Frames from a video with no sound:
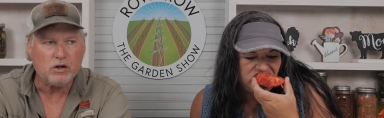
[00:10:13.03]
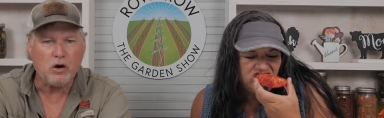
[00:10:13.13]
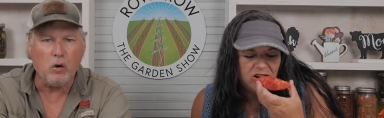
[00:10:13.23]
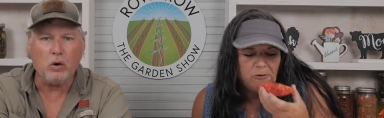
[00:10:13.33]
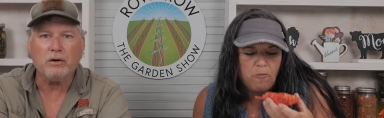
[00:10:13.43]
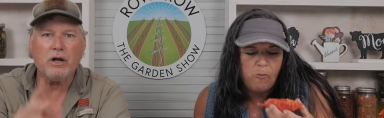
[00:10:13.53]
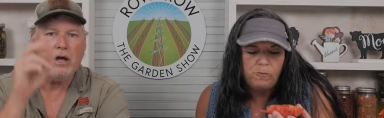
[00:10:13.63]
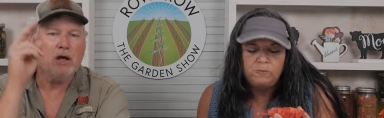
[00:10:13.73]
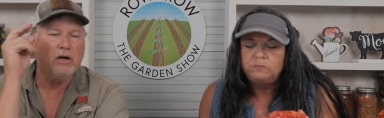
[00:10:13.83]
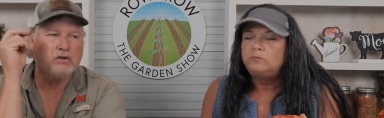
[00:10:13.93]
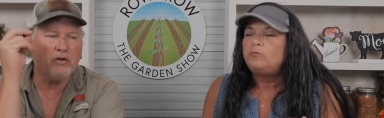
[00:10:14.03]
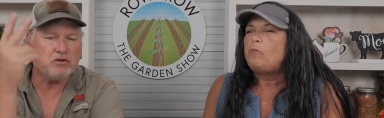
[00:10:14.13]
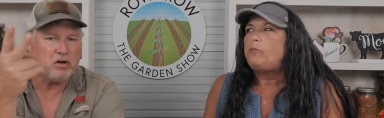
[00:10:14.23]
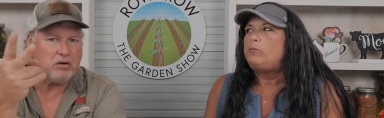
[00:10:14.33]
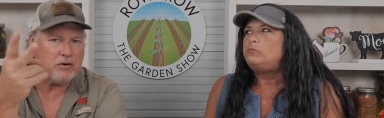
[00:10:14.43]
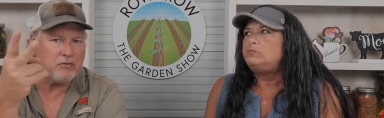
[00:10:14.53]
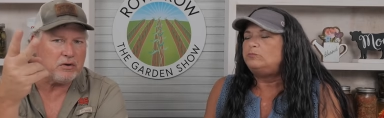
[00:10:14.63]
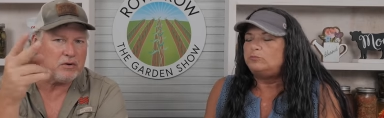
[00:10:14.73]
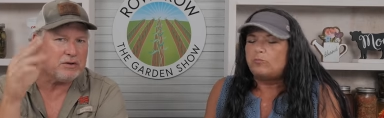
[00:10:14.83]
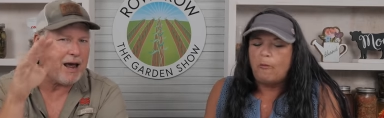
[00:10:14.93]
Speaker 1: Corn. So there's two
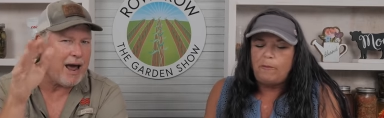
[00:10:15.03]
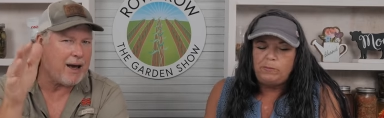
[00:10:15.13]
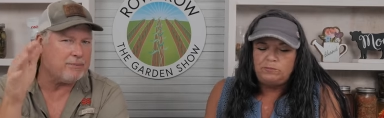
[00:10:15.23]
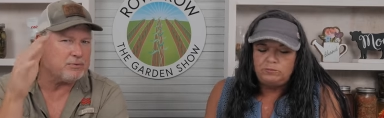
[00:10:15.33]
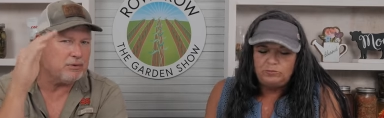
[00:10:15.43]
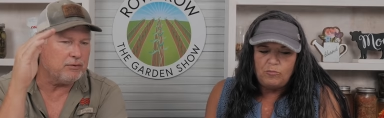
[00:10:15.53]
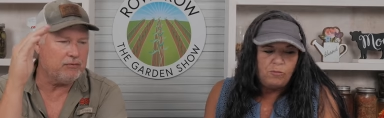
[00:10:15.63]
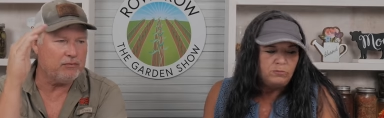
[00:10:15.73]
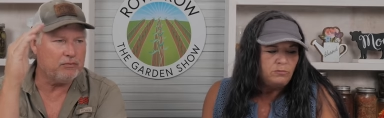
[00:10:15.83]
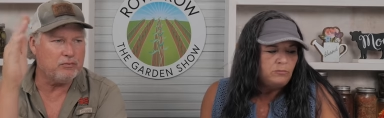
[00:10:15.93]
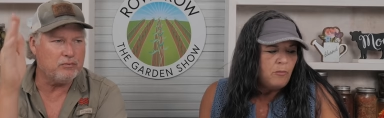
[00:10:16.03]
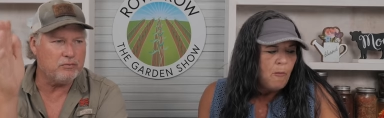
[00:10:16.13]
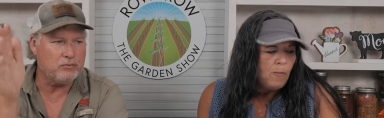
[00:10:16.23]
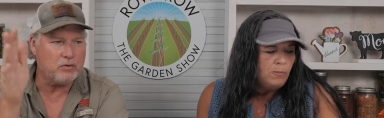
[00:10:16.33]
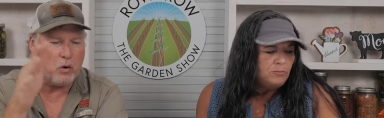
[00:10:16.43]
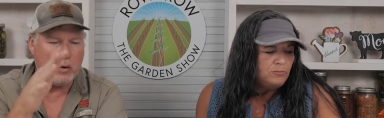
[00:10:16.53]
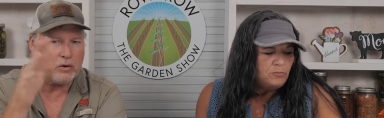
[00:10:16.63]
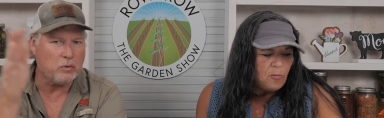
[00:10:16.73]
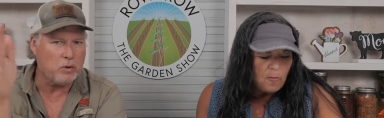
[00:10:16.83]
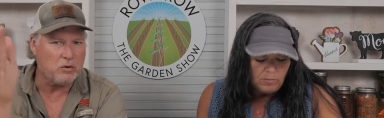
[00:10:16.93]
different types of
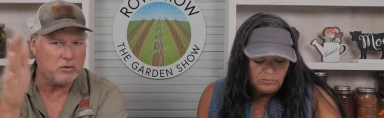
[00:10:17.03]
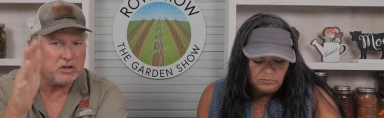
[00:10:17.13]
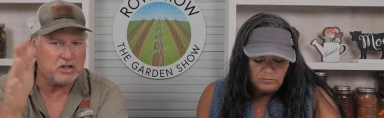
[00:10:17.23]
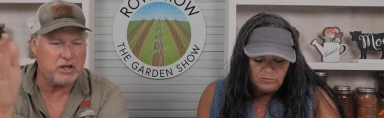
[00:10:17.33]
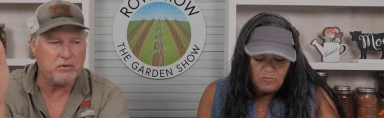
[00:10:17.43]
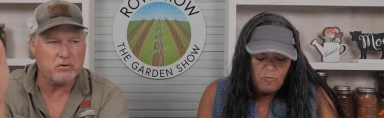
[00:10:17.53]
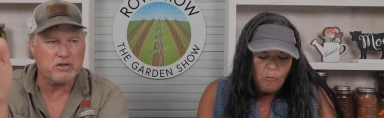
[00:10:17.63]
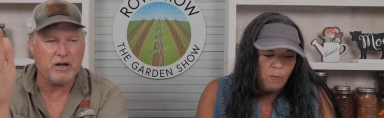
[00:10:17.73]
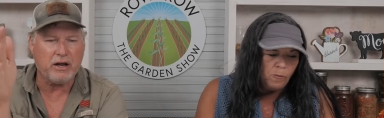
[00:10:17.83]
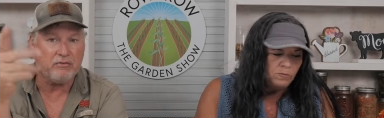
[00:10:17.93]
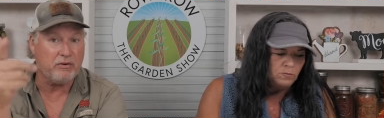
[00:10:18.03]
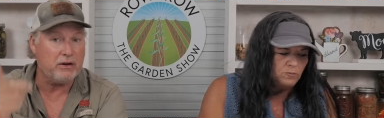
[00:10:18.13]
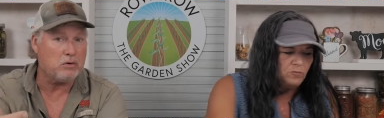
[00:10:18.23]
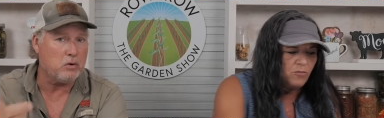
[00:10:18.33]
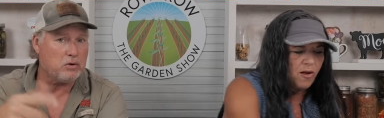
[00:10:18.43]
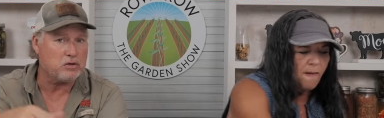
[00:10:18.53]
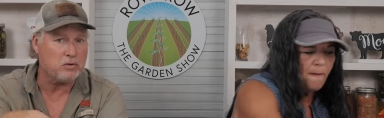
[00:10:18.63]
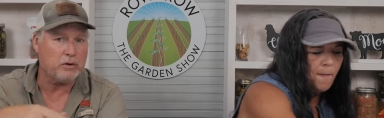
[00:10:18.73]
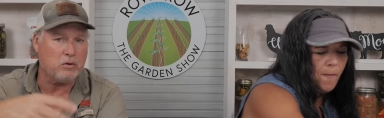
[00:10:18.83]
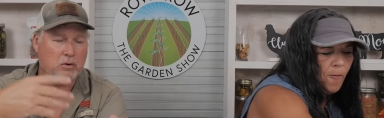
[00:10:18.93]
corn that we're going to distinguish today. Field corn and
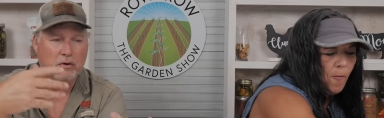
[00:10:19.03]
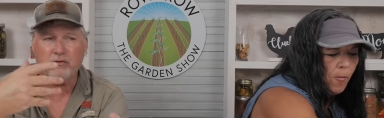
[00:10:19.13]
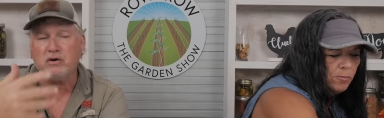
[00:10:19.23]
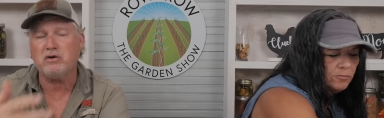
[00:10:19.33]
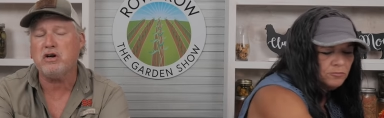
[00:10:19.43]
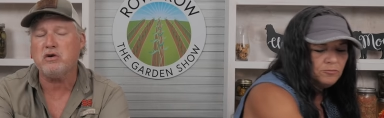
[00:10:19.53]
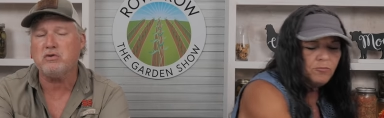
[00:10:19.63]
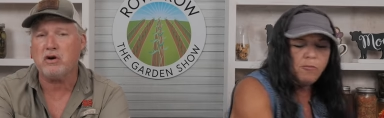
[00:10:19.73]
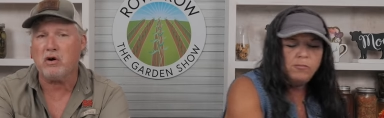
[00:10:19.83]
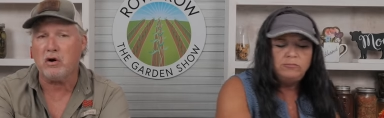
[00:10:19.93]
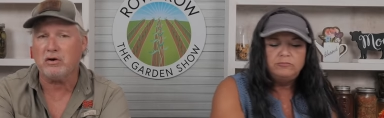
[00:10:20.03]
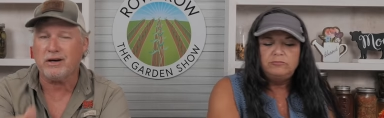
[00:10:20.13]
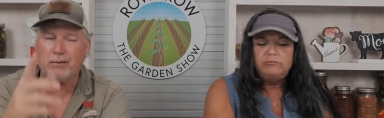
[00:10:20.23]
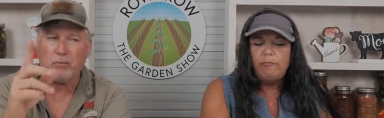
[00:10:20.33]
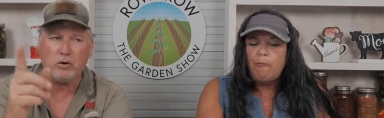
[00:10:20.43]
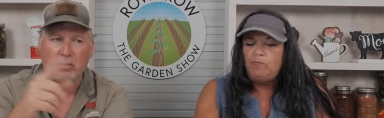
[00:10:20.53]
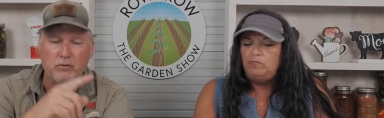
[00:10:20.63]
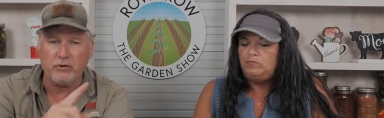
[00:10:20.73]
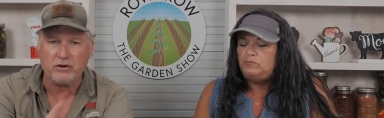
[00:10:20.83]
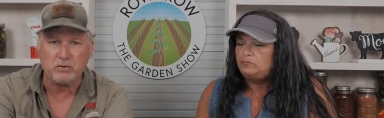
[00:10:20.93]
sweet corn. If you're new to gardening, I'm going to go
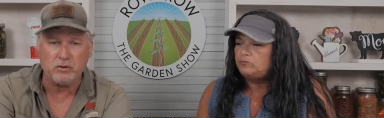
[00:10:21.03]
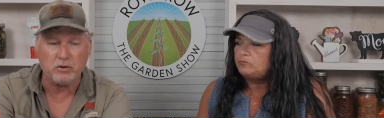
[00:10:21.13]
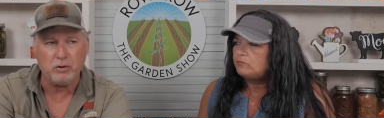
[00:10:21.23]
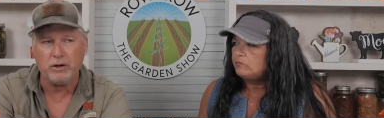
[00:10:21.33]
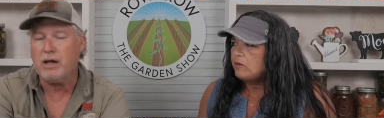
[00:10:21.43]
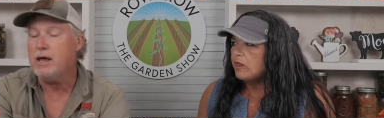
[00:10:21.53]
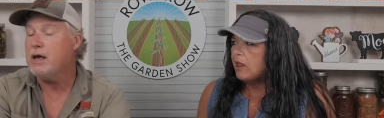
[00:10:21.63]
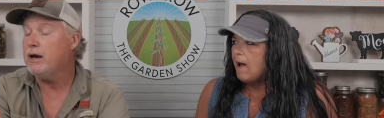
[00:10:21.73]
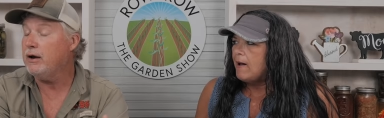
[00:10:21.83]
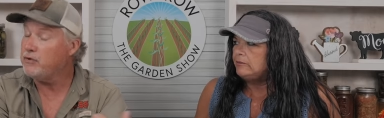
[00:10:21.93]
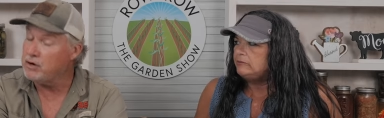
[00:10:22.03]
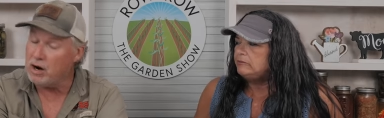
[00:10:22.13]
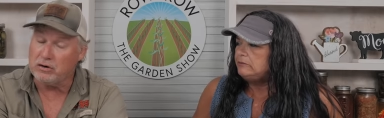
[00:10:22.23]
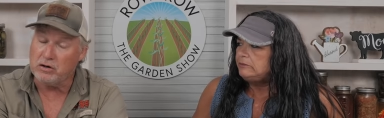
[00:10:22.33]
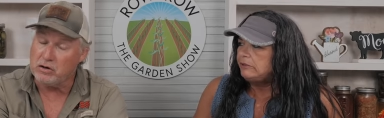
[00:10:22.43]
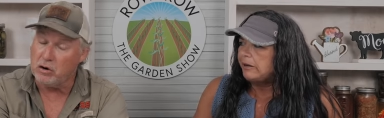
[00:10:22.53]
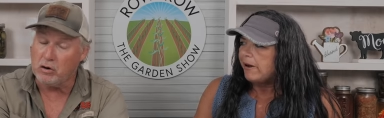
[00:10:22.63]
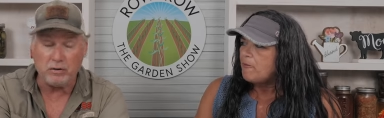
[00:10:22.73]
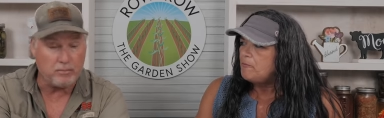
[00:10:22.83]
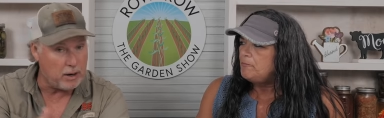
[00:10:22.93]
over this real quick. If you're not new to
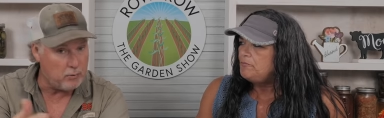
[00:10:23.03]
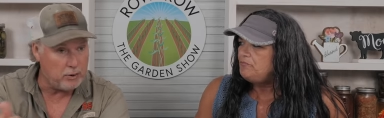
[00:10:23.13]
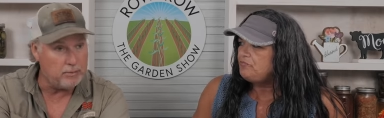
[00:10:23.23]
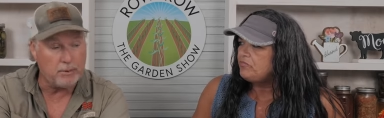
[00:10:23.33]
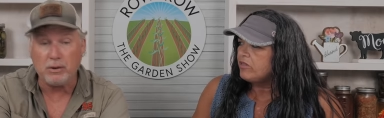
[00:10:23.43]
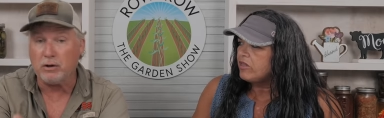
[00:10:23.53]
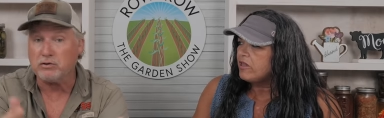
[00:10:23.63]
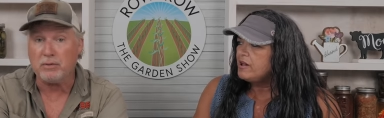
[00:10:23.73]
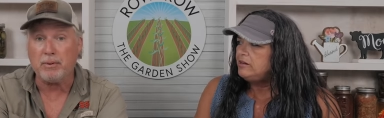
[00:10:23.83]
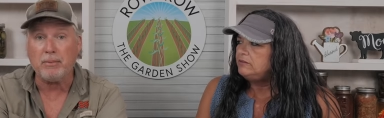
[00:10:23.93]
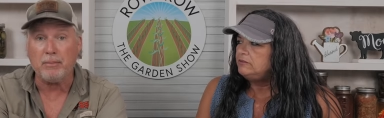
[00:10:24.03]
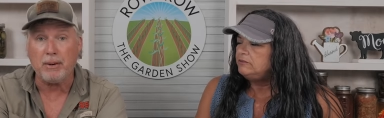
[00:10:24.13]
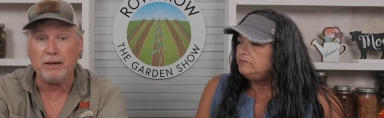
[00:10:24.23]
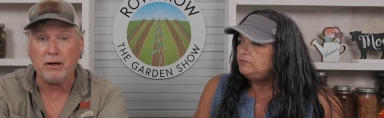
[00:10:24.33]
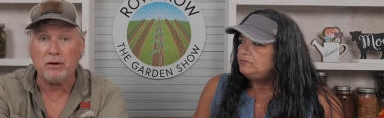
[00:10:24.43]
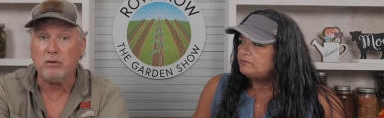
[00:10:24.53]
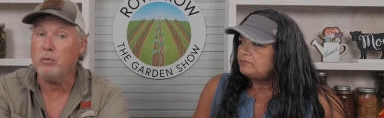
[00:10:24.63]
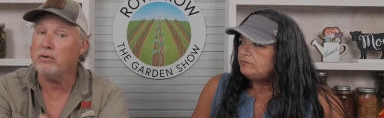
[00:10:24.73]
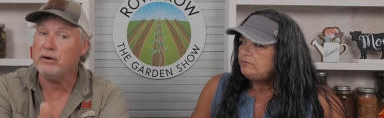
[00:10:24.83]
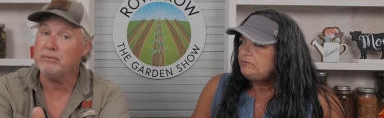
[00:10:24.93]
gardening, bear with me, because some people may not know
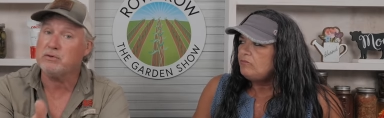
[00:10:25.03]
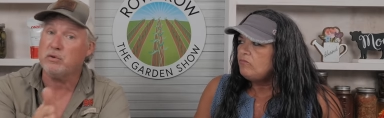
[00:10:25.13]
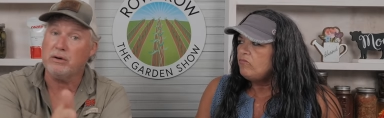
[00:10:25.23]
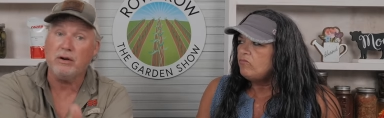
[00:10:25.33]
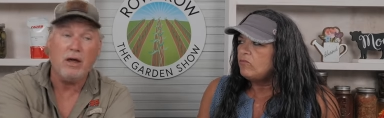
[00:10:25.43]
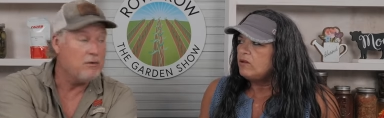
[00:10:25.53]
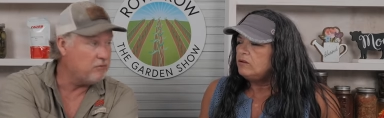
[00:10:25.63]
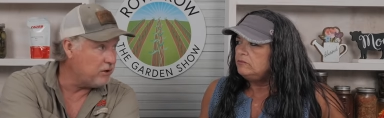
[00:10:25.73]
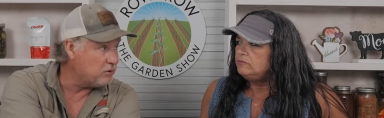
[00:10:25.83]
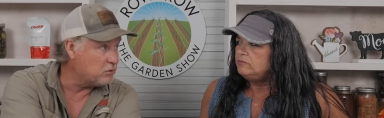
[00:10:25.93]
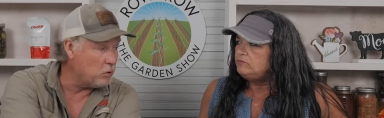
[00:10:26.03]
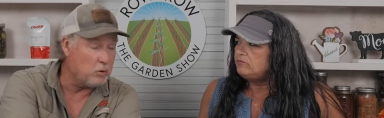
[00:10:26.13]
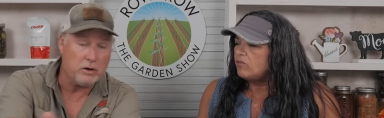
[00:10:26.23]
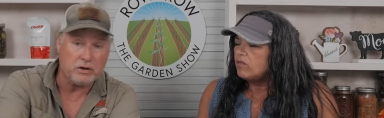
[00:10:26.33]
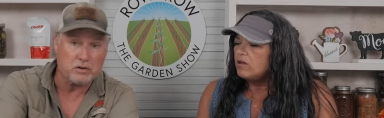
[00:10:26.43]
what the difference between field corn and